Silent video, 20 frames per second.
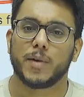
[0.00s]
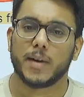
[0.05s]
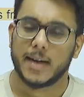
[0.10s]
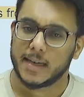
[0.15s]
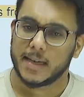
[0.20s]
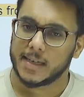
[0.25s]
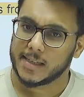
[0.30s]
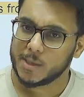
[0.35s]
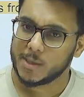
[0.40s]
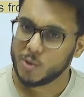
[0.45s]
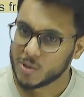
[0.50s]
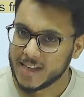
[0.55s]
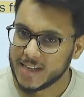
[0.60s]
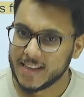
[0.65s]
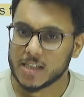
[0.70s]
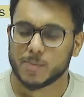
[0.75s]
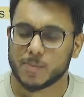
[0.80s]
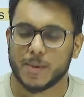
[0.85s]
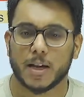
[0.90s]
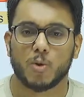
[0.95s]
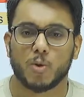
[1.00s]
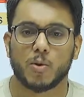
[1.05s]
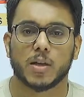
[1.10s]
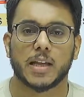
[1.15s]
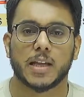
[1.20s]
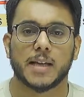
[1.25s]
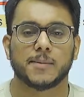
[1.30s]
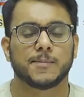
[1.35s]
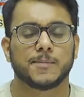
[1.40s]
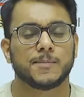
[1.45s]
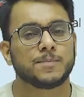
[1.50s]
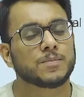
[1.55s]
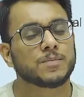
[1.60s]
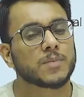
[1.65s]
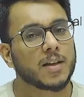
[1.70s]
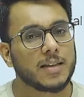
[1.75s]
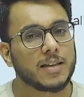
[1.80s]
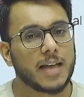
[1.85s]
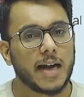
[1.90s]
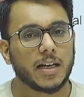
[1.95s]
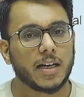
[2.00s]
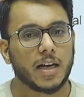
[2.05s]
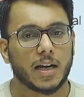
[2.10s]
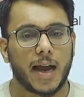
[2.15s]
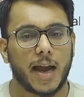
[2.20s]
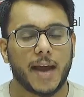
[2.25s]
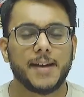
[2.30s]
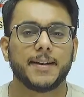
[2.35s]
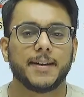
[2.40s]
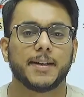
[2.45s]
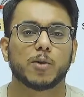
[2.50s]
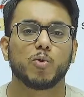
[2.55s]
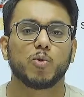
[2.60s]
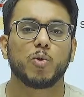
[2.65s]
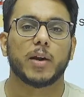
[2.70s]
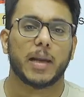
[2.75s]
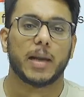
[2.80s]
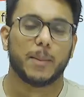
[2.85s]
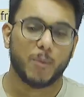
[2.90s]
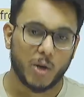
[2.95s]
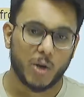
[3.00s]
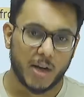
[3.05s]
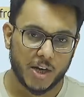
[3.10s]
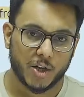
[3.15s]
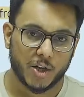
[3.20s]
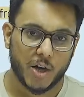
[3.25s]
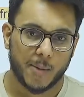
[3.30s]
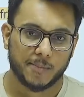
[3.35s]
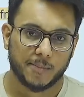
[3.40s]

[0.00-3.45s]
you see this particular thing, that right to reputation